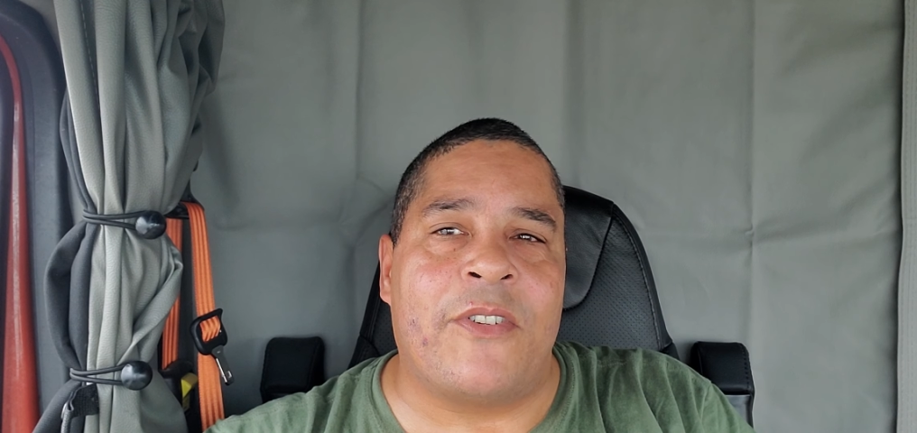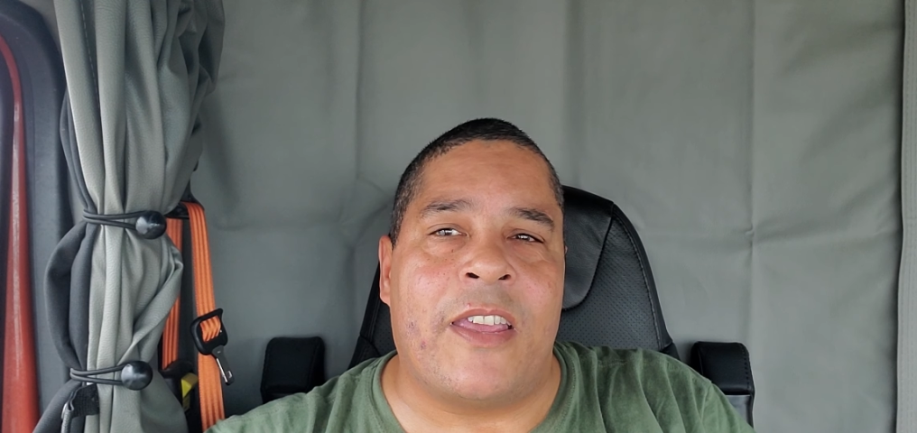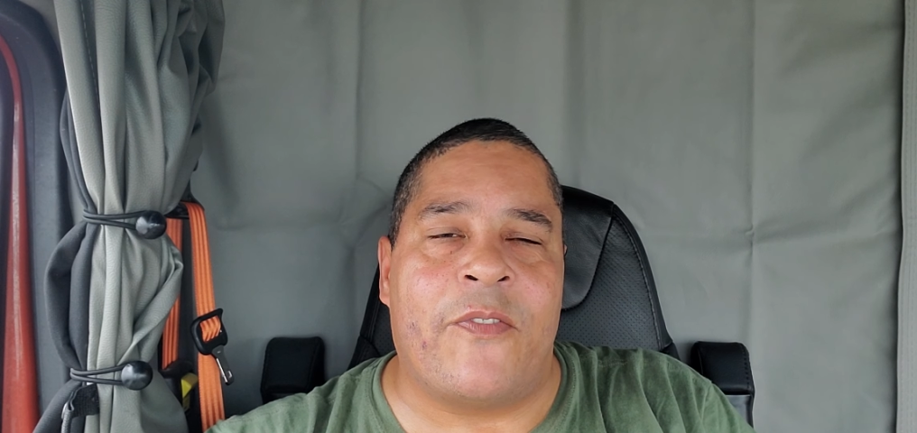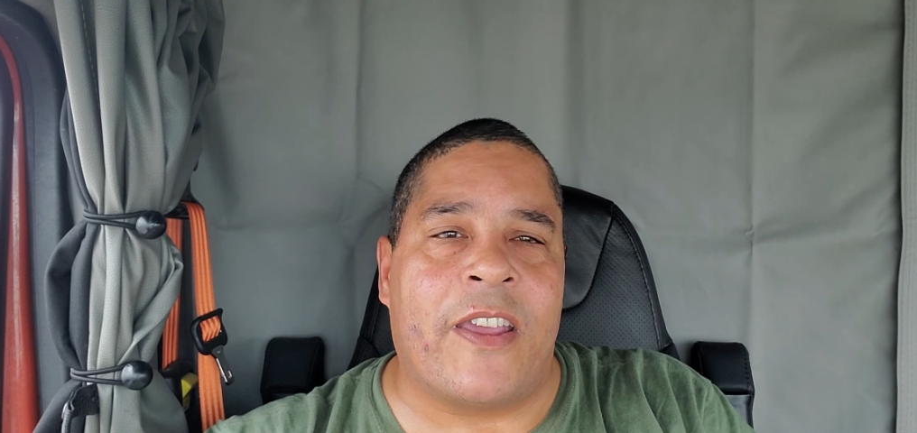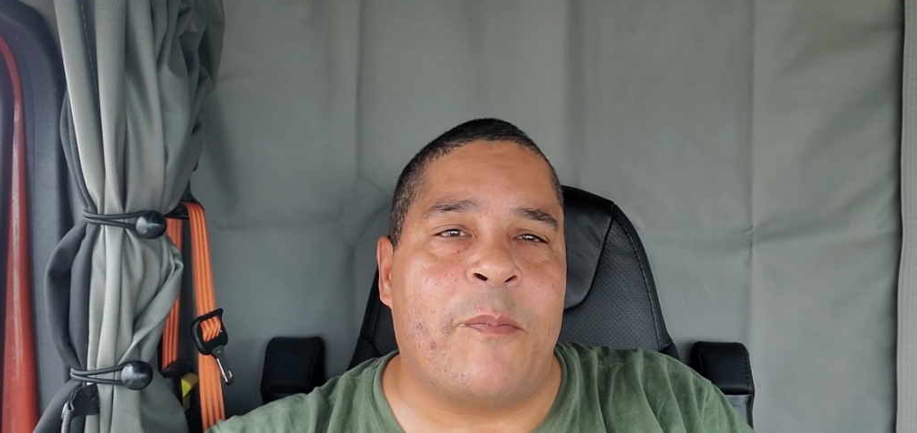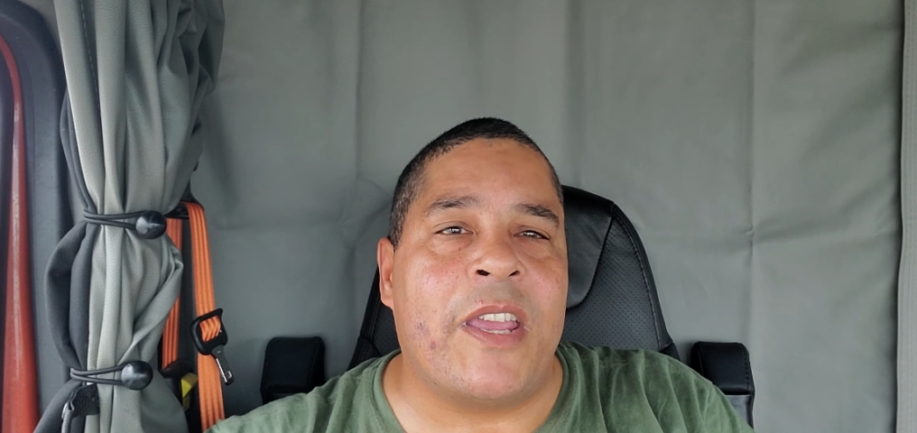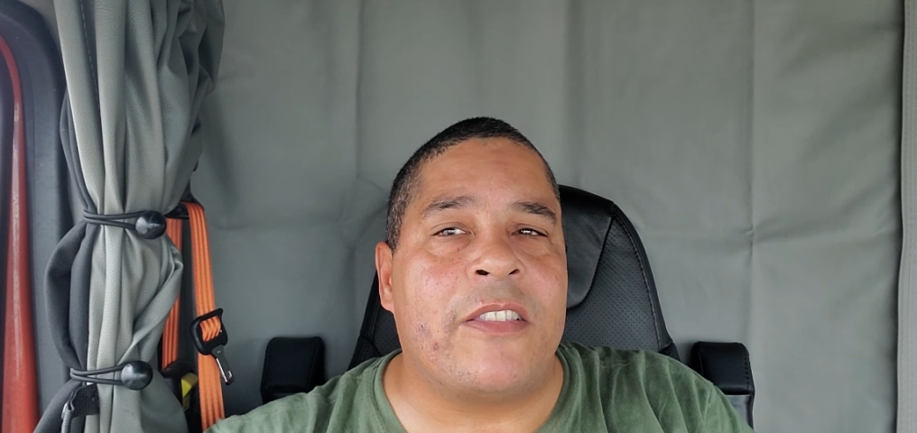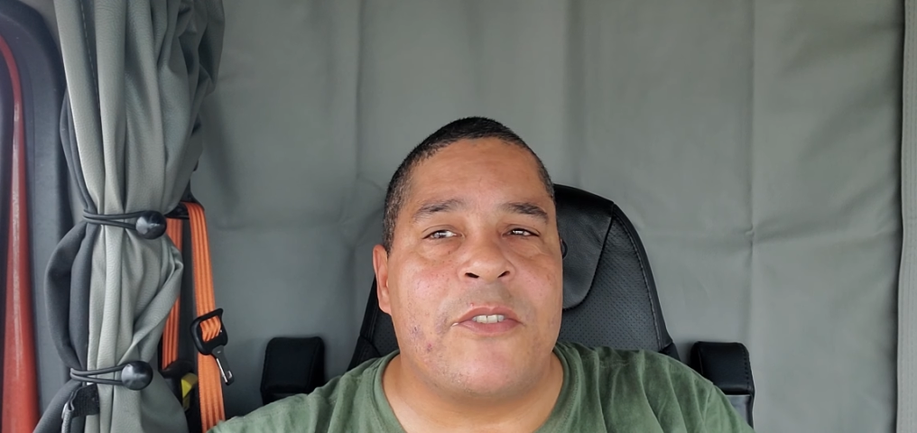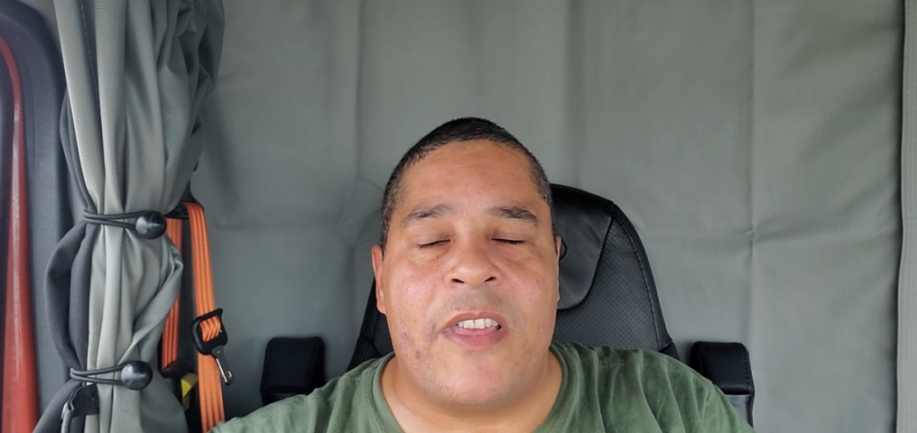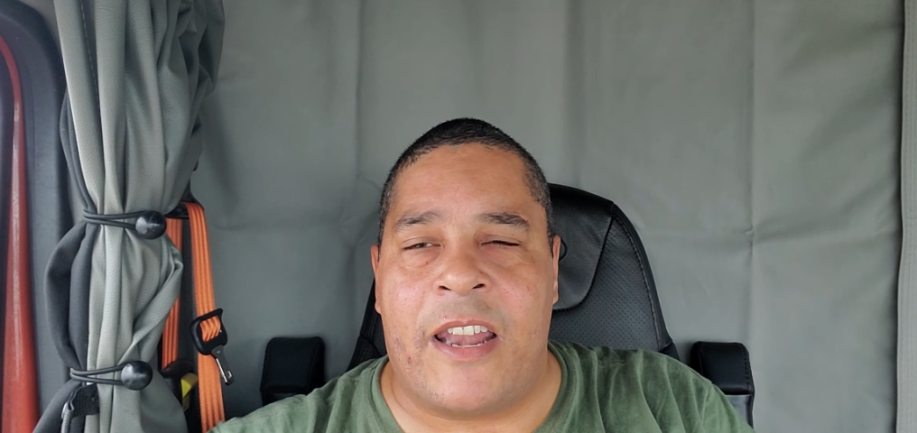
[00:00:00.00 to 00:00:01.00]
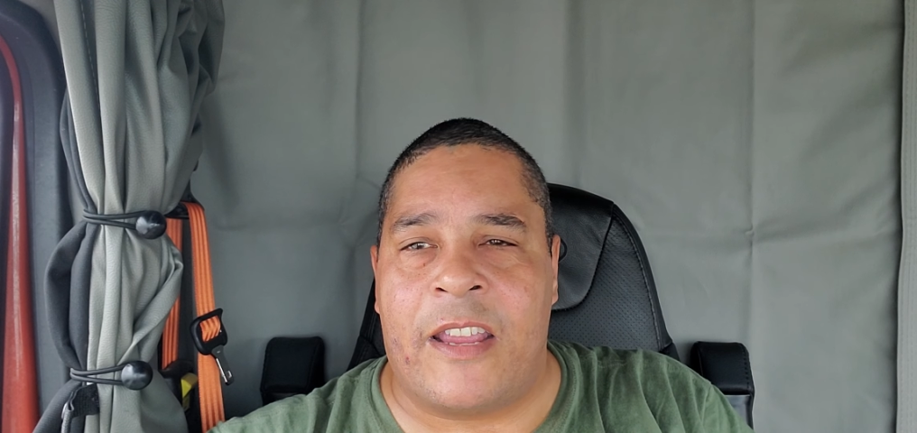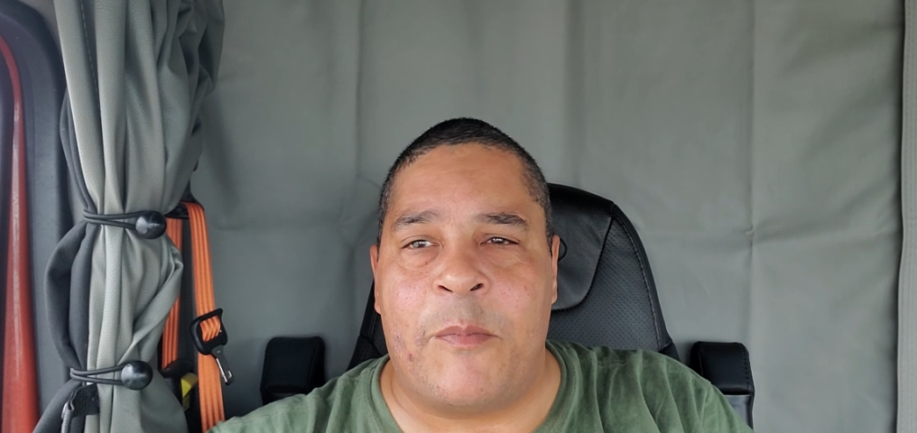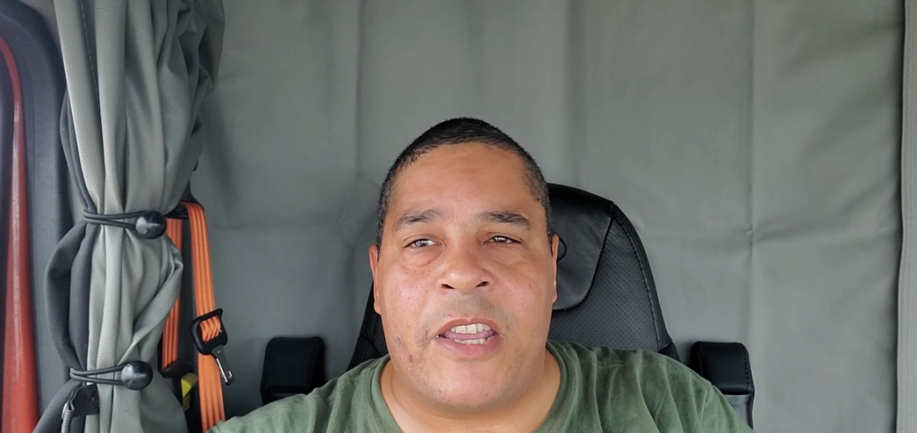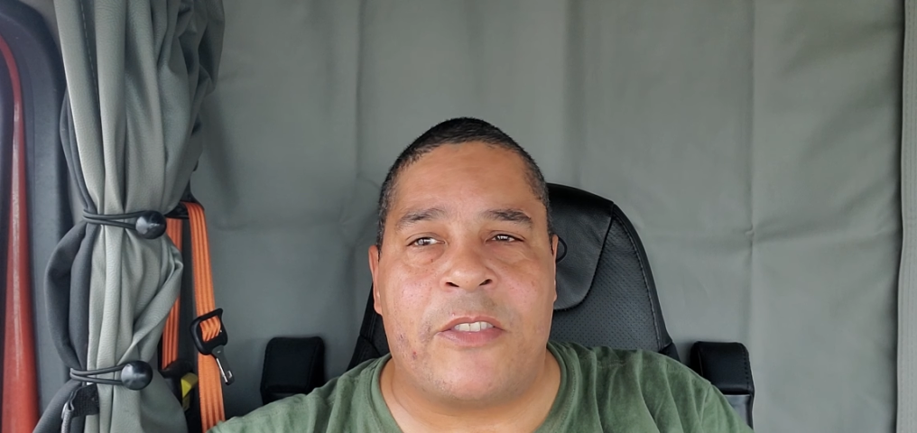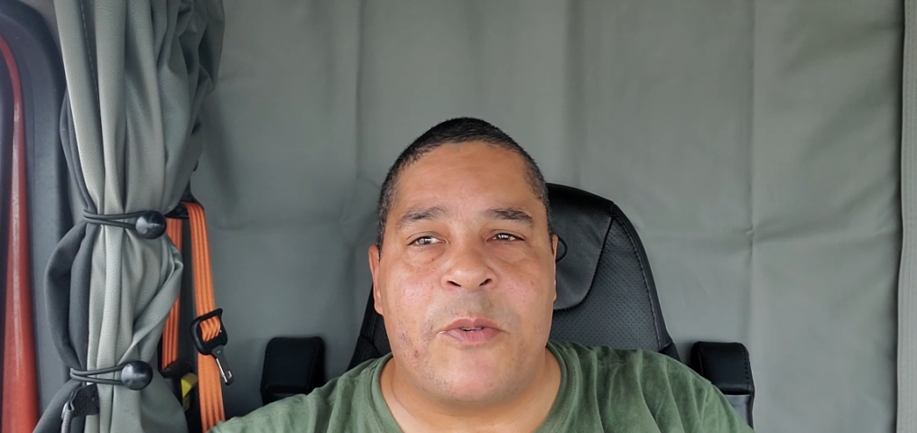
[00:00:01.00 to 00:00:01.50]
okay, if I can make it through that, I
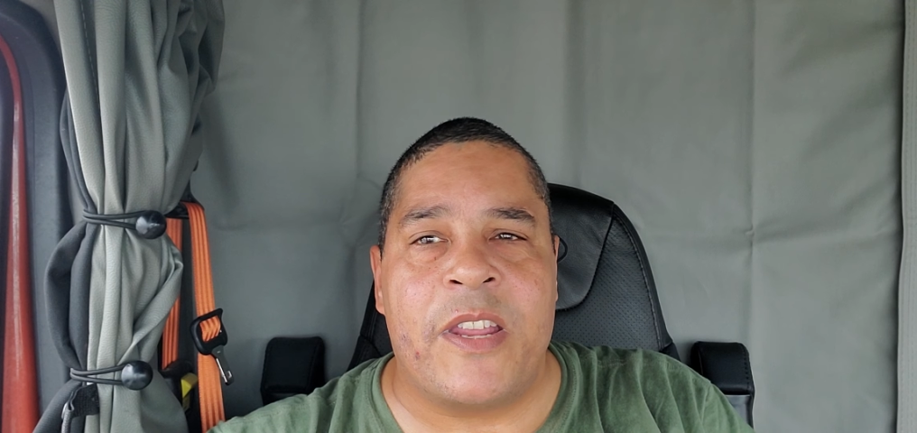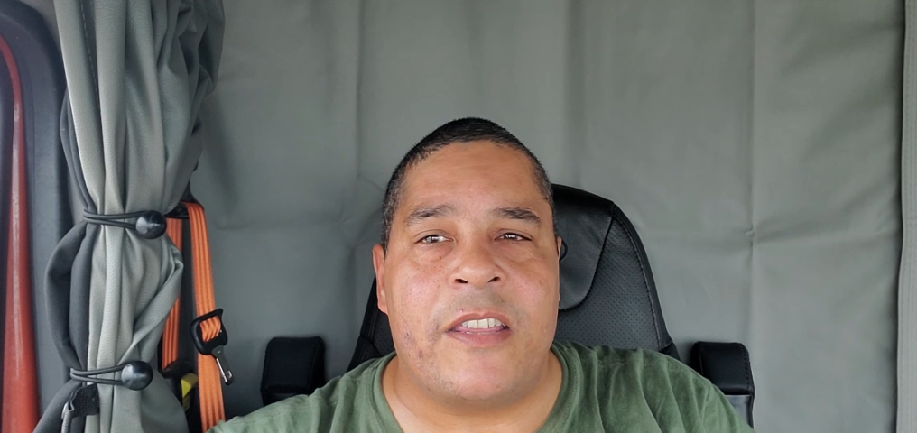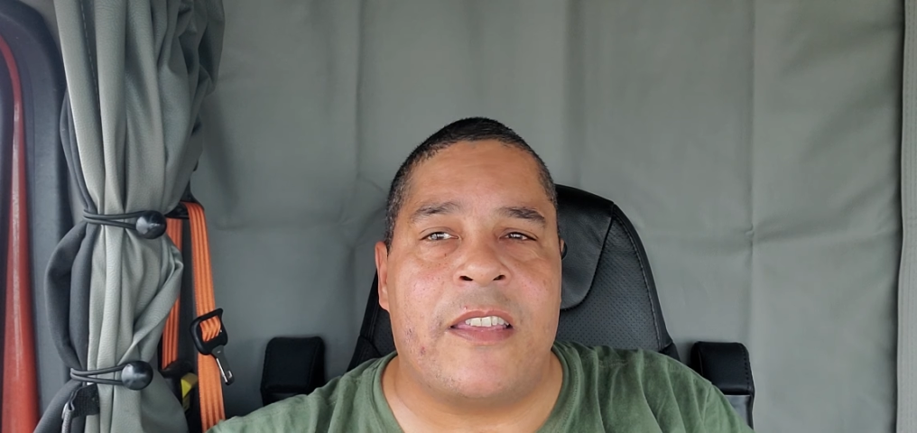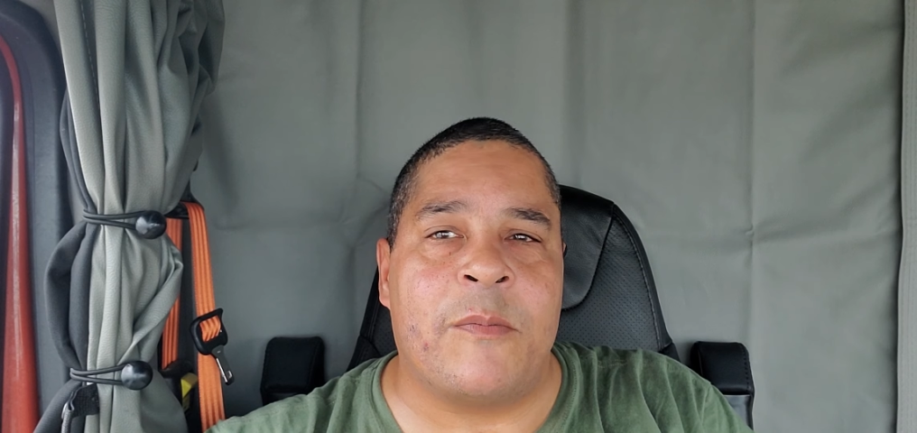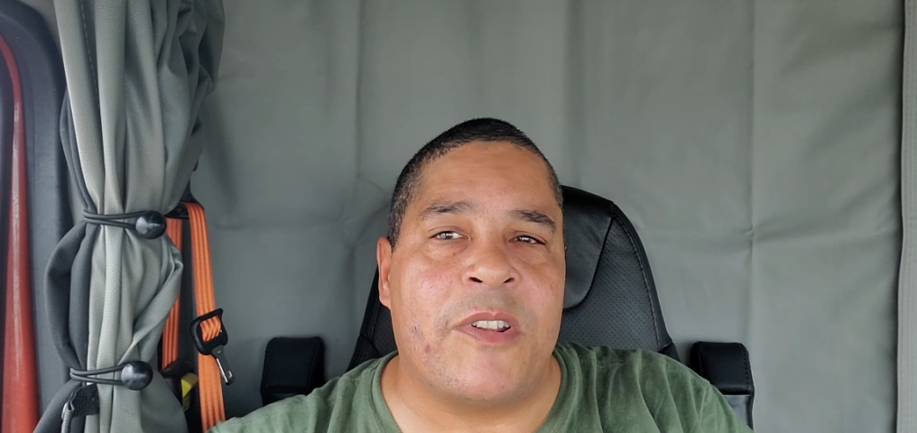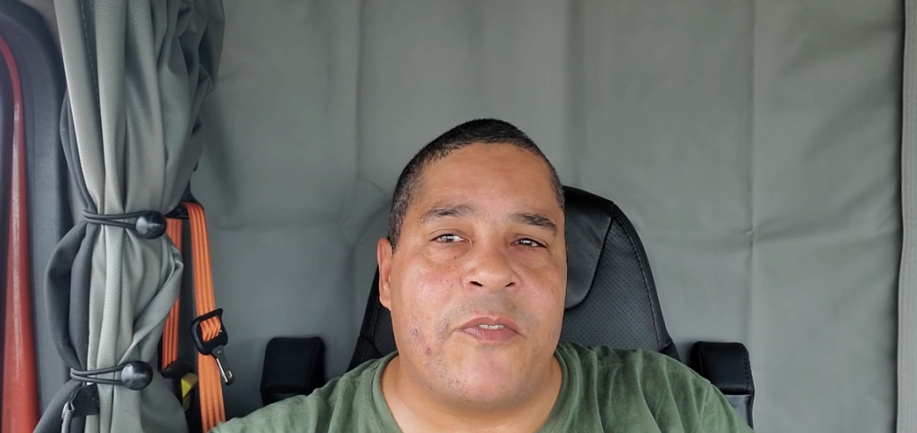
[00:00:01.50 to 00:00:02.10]
can make it through anything.